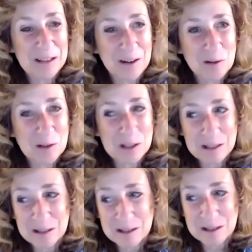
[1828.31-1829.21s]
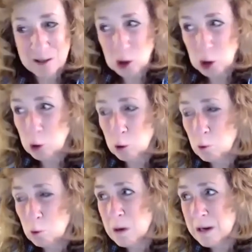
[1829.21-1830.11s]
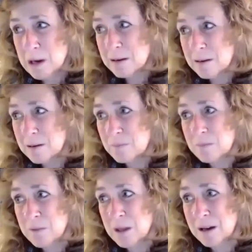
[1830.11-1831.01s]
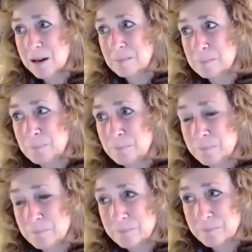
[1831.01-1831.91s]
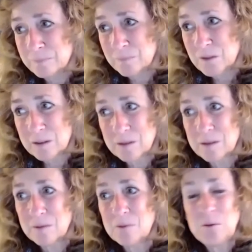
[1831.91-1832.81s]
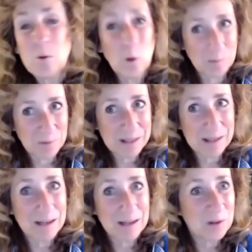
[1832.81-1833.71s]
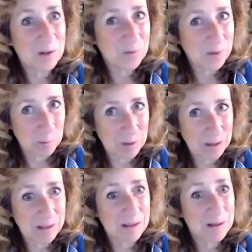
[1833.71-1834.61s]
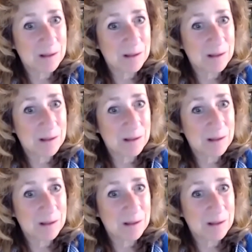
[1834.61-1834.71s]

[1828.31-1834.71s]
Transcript: are two um, forms that have influenced